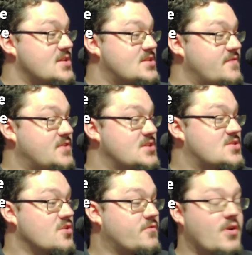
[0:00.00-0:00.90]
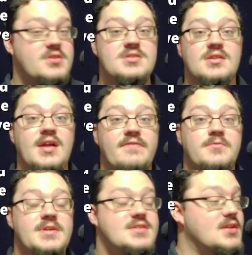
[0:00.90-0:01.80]
shifted so far to the left
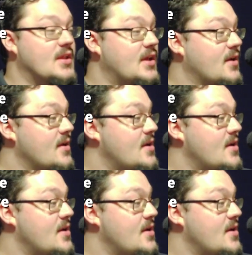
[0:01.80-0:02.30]
recently